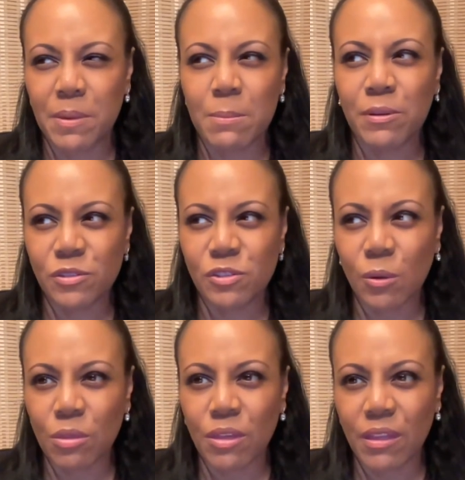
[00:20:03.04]
people
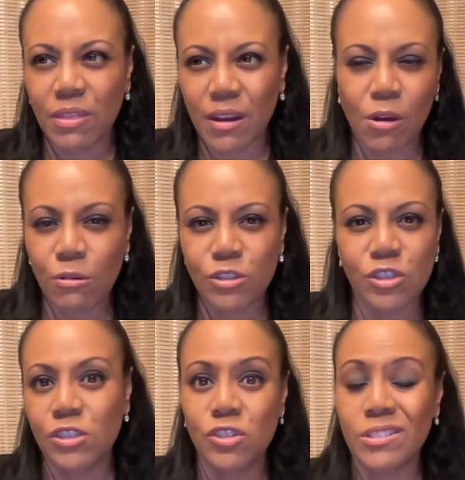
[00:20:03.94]
don't think that, oh,
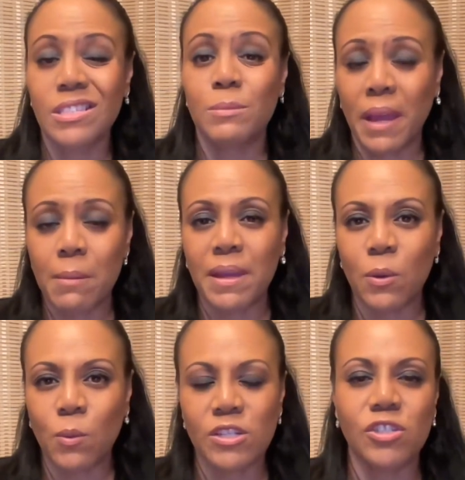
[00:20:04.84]
she's just spamming
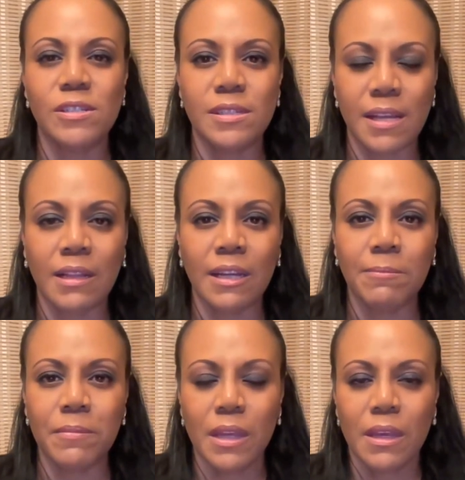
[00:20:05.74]
what she's
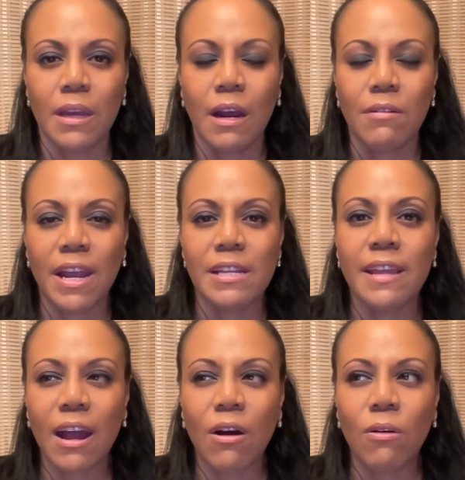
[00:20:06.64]
selling. All right.
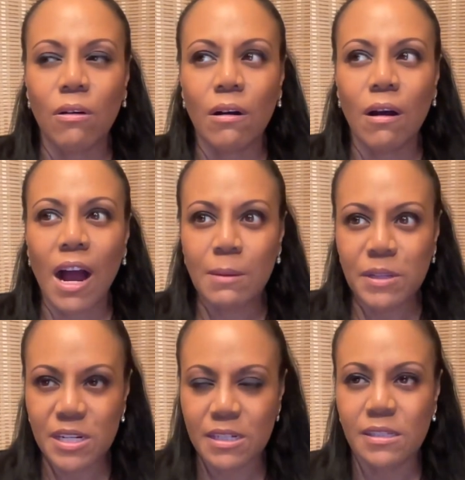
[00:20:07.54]
Now, I'm
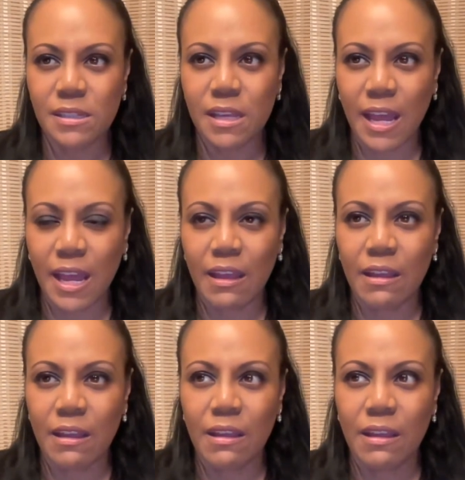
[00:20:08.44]
going to say,
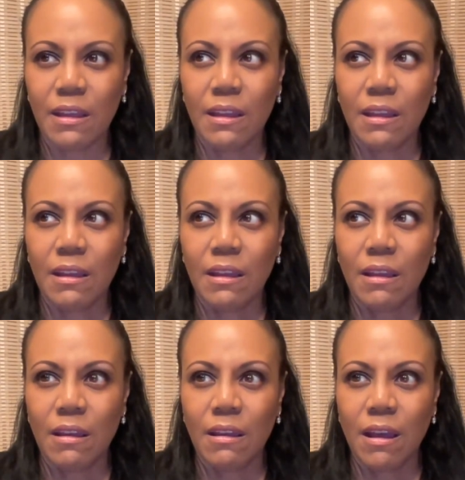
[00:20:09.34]

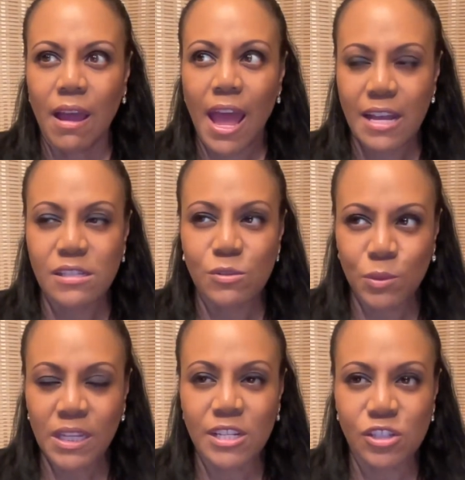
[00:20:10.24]
as it
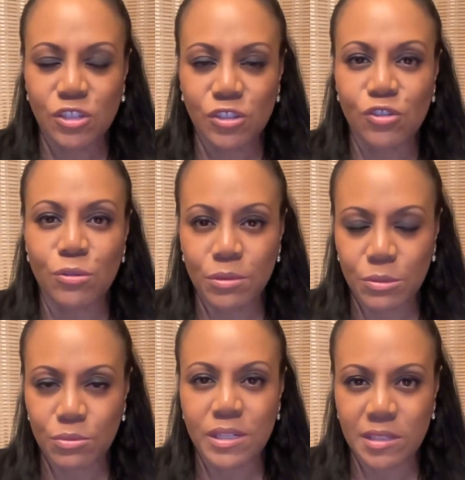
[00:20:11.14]
relates to jewelry
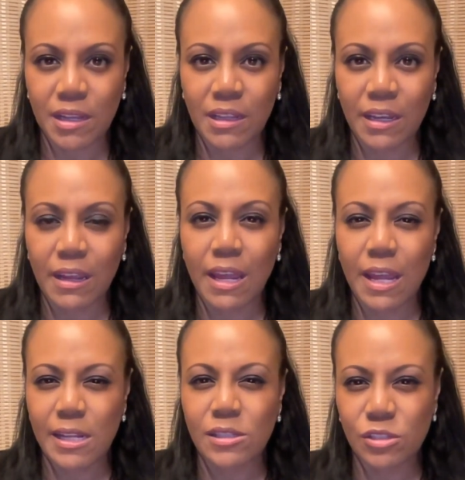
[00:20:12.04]
reselling,
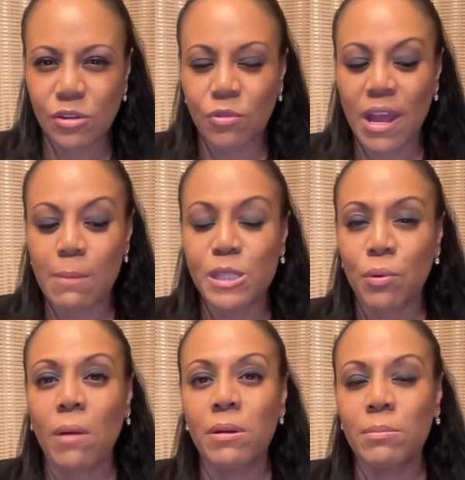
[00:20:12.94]
Instagram is
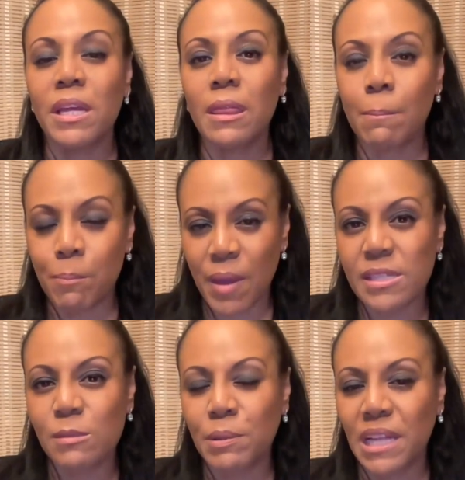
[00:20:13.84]
probably the
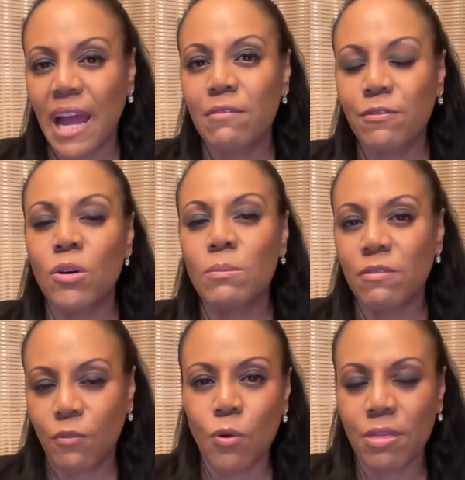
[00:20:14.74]
best platform
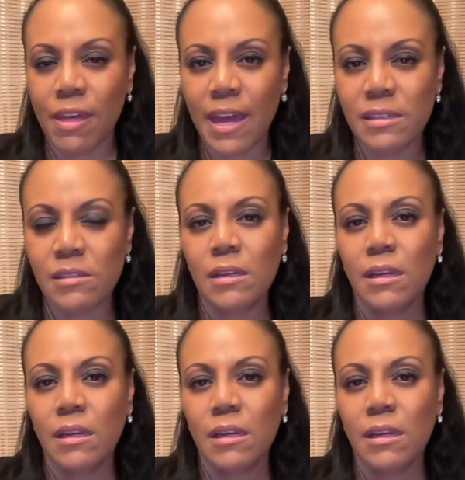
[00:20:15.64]
for that